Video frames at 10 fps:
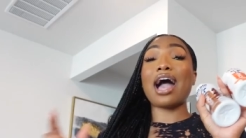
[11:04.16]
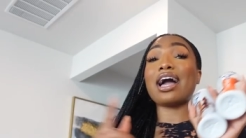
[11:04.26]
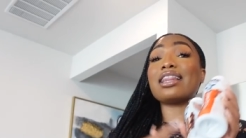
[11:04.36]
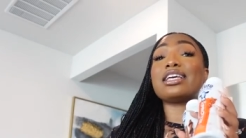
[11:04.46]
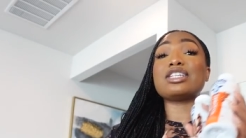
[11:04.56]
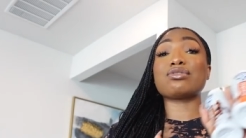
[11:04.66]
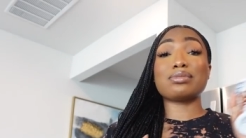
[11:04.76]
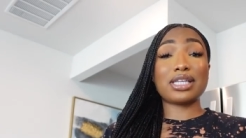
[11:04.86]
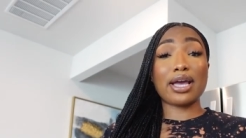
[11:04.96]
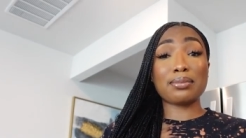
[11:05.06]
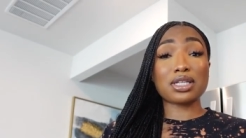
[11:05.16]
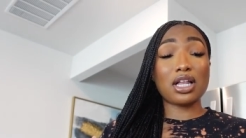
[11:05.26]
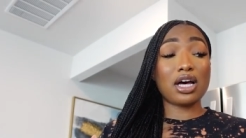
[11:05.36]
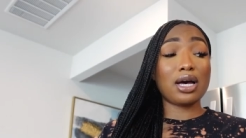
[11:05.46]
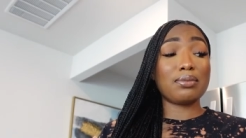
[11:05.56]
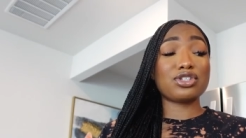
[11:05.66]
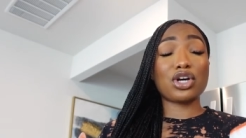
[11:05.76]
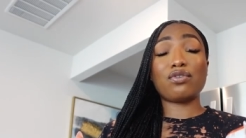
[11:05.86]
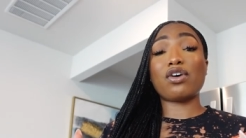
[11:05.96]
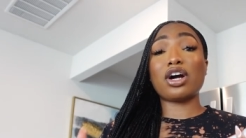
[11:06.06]
I got these from Sam's Club.
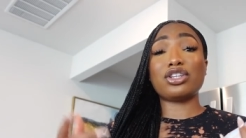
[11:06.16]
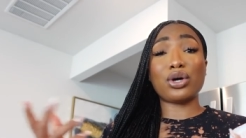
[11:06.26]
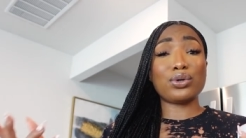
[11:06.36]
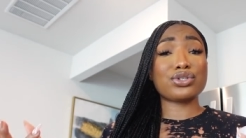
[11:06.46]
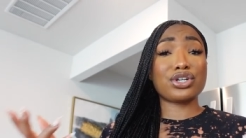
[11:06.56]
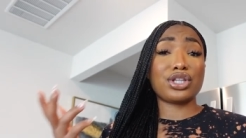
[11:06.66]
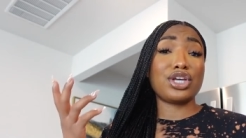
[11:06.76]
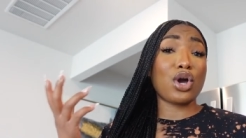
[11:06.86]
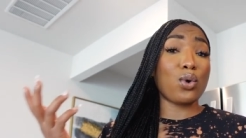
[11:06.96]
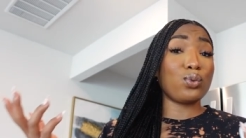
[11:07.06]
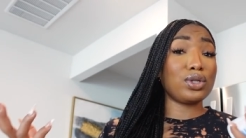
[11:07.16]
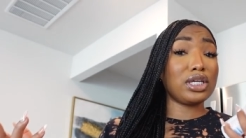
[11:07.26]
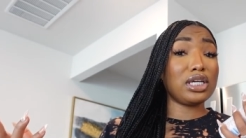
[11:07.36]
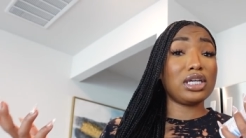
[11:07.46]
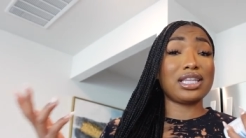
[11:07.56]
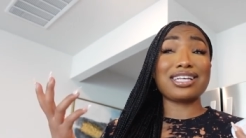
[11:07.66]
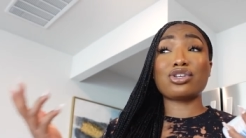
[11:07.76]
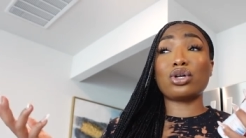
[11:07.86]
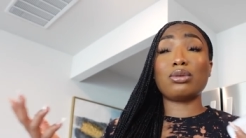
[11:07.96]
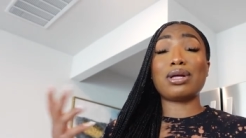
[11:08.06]
So far, those are the only, that's
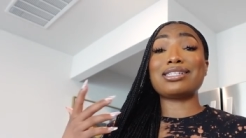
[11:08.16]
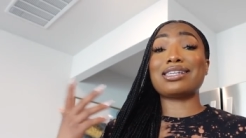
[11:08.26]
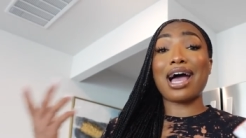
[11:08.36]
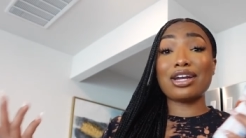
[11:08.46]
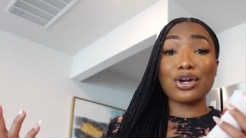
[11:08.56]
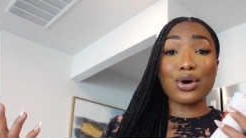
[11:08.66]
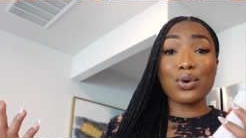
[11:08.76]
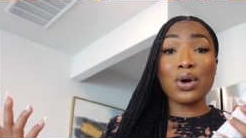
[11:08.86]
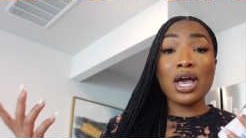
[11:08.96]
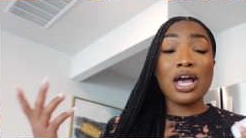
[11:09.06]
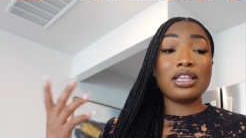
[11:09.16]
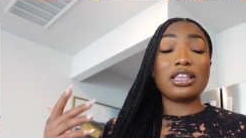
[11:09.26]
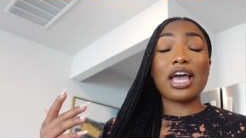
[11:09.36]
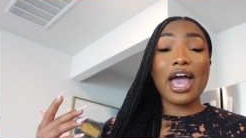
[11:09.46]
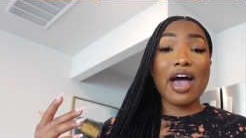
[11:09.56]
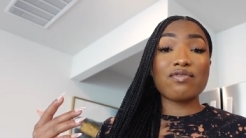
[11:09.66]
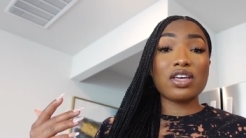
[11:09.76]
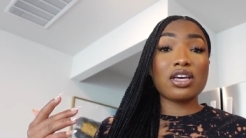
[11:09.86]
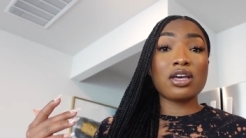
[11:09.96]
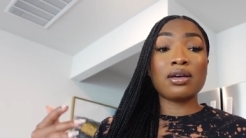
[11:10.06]
the only place that I know that they have
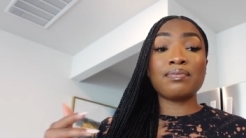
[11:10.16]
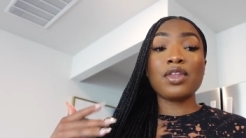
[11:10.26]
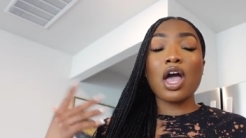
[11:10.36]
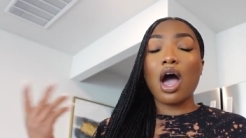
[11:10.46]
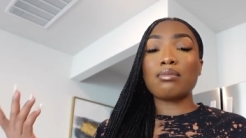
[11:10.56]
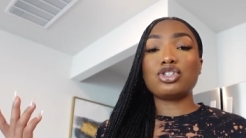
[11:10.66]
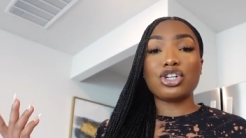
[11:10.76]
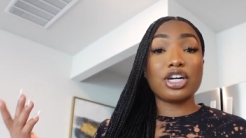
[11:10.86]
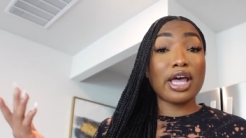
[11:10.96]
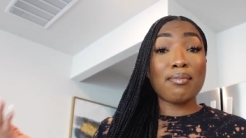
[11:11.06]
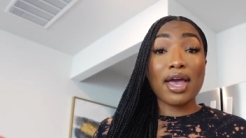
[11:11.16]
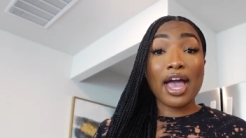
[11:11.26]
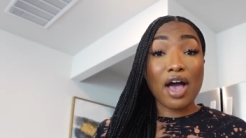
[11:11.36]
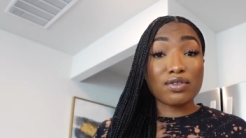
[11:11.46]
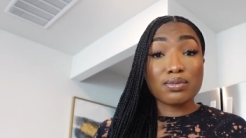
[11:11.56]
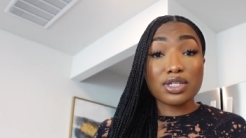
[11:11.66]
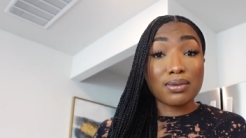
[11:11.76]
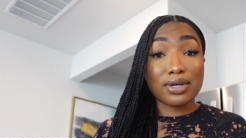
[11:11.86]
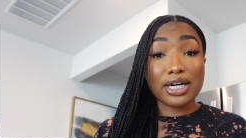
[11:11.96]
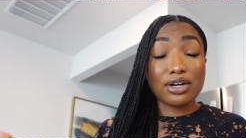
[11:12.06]
them. I'm sure they may have them
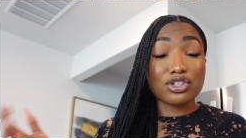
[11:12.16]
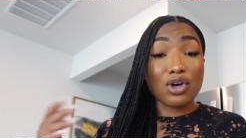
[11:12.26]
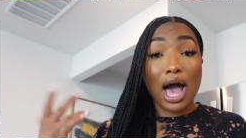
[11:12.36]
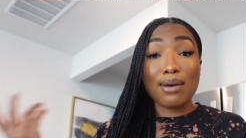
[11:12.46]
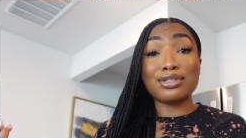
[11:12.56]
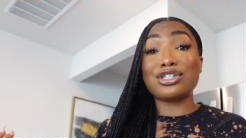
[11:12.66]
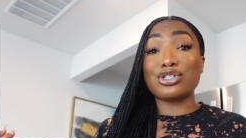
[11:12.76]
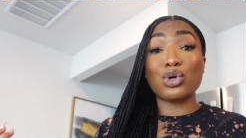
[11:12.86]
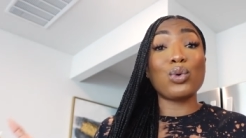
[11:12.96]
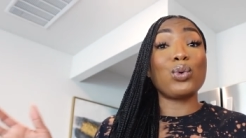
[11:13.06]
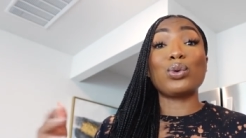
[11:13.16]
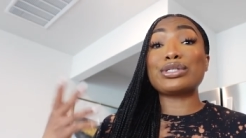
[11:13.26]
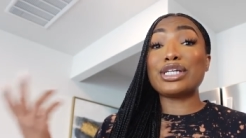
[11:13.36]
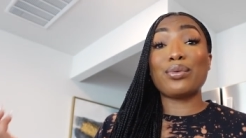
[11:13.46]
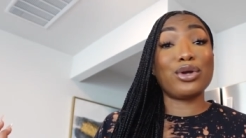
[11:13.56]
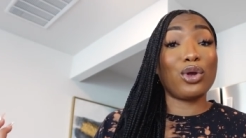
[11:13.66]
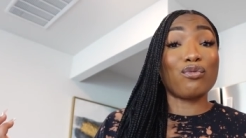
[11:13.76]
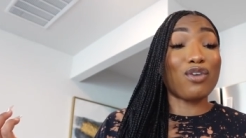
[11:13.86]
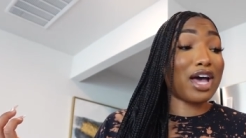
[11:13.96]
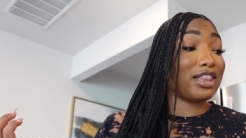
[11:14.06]
somewhere else. So I would just Google, see where you can
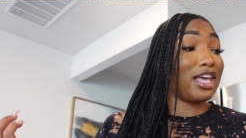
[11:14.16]
find